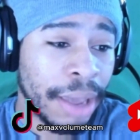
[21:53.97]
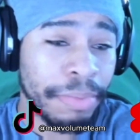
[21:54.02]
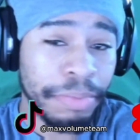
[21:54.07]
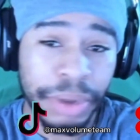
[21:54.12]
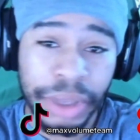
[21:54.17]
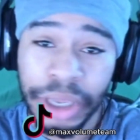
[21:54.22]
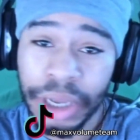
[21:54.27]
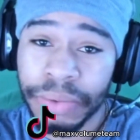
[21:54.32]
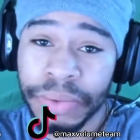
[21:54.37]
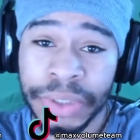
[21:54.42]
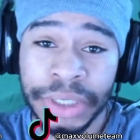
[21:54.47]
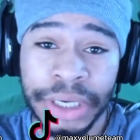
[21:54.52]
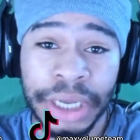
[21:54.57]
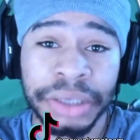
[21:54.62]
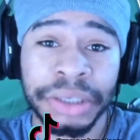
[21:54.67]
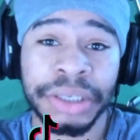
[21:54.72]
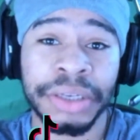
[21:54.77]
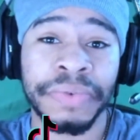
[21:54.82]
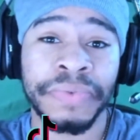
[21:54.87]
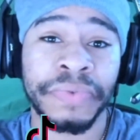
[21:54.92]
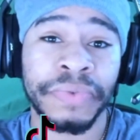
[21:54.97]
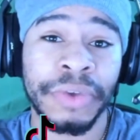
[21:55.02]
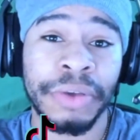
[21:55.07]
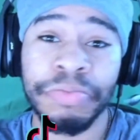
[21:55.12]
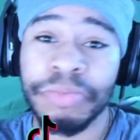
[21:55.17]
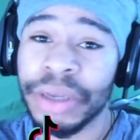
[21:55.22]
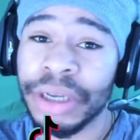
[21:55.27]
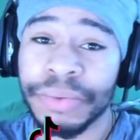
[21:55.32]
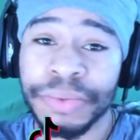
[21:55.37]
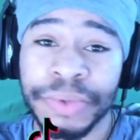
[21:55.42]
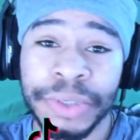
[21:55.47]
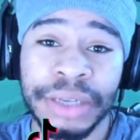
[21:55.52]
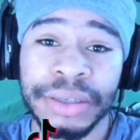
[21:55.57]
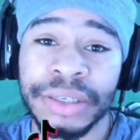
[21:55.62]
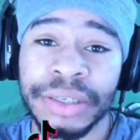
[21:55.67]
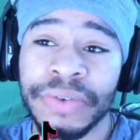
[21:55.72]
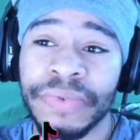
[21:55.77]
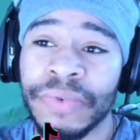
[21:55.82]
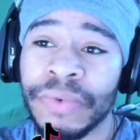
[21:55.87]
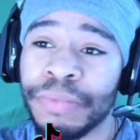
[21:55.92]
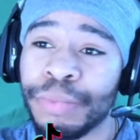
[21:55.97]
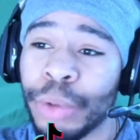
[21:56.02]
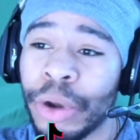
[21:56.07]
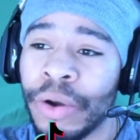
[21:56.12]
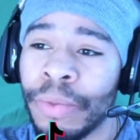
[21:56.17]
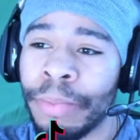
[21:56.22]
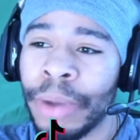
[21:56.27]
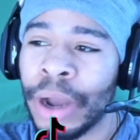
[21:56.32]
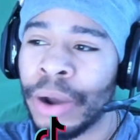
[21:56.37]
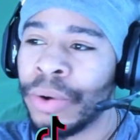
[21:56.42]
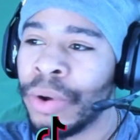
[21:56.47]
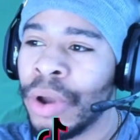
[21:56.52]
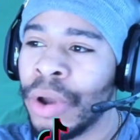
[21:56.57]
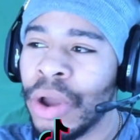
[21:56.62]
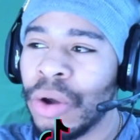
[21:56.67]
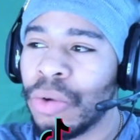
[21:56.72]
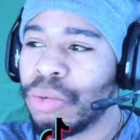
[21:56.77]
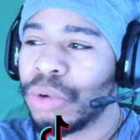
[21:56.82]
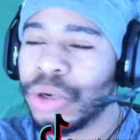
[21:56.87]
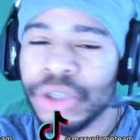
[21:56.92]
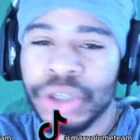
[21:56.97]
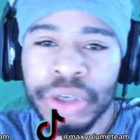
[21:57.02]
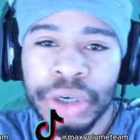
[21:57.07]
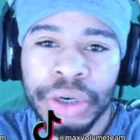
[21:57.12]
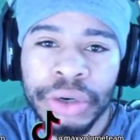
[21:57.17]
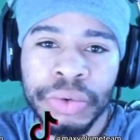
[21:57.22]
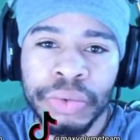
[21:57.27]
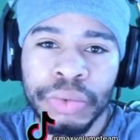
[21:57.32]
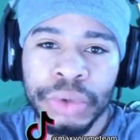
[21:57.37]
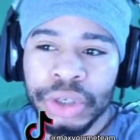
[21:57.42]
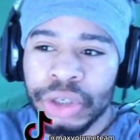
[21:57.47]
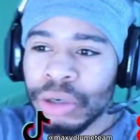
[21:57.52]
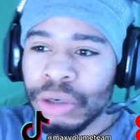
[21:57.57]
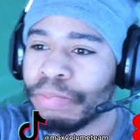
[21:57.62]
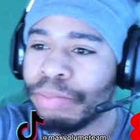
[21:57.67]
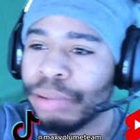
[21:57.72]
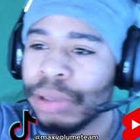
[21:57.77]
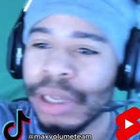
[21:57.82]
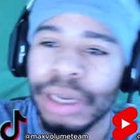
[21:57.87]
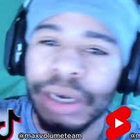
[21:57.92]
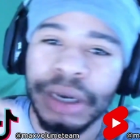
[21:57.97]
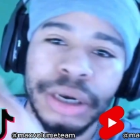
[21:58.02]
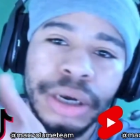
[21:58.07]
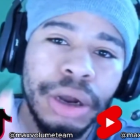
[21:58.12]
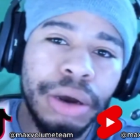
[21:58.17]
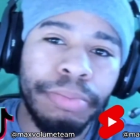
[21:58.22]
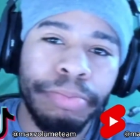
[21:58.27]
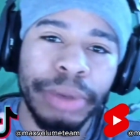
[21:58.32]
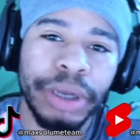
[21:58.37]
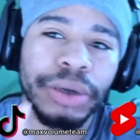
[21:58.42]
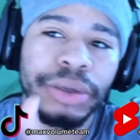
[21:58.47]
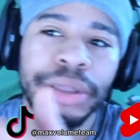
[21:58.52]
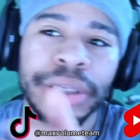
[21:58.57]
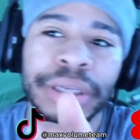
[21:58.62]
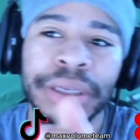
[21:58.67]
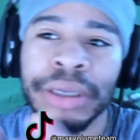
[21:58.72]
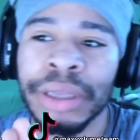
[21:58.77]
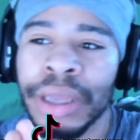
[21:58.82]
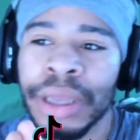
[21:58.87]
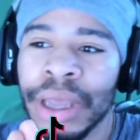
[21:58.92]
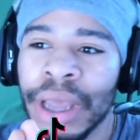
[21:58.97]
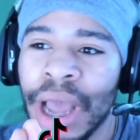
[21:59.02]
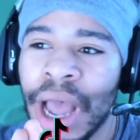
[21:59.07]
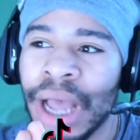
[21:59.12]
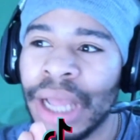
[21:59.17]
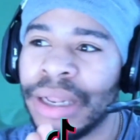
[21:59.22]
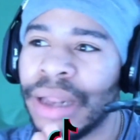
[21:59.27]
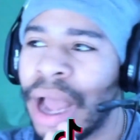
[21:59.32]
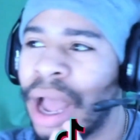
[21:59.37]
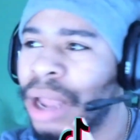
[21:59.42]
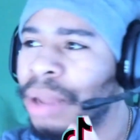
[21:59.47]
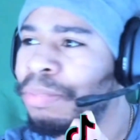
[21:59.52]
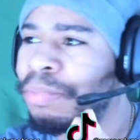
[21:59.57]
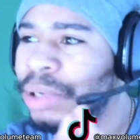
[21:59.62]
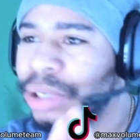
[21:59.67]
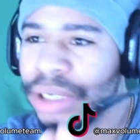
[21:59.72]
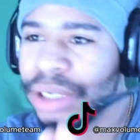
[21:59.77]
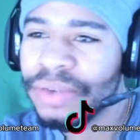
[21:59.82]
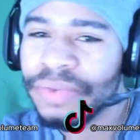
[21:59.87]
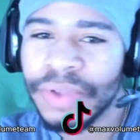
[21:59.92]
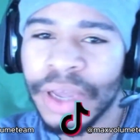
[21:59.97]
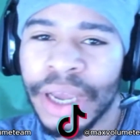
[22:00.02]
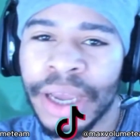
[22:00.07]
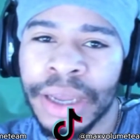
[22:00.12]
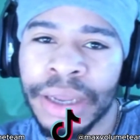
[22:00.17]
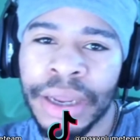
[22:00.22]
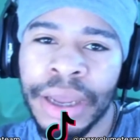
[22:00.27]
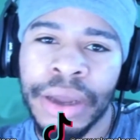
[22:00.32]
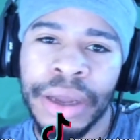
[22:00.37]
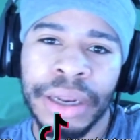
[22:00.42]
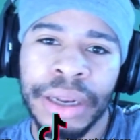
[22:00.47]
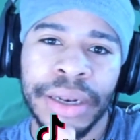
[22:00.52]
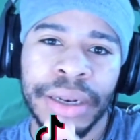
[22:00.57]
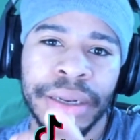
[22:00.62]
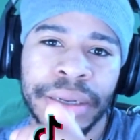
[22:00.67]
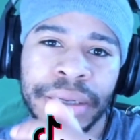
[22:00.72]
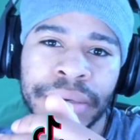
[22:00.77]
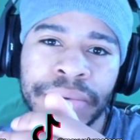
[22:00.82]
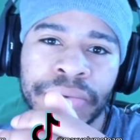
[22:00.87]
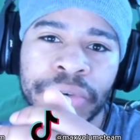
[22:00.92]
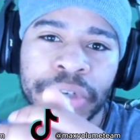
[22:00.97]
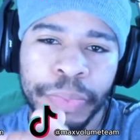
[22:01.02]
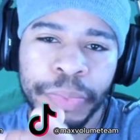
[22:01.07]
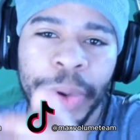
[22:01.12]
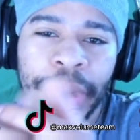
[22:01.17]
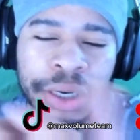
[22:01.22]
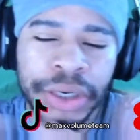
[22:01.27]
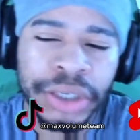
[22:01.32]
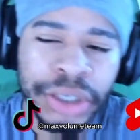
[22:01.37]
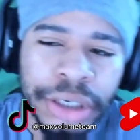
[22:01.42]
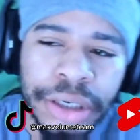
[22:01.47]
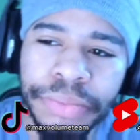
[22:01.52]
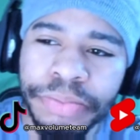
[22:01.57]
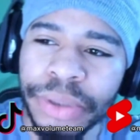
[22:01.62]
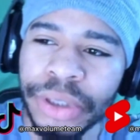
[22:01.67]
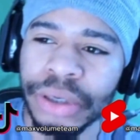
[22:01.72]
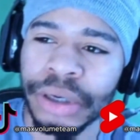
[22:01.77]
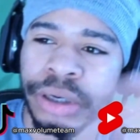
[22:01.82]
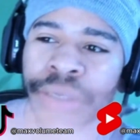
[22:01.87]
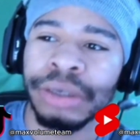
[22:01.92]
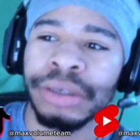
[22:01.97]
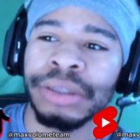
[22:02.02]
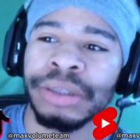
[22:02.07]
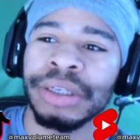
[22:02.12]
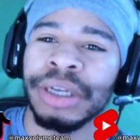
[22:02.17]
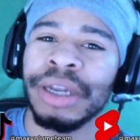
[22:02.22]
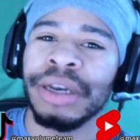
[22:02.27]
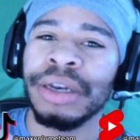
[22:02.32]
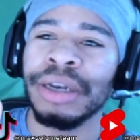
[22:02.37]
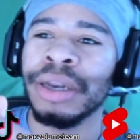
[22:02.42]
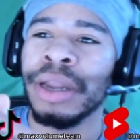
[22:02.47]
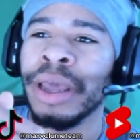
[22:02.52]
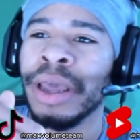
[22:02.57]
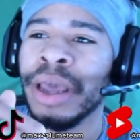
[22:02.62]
And be obsessive. And be obsessive about what you're planning on building. I believe that respect should be earned. And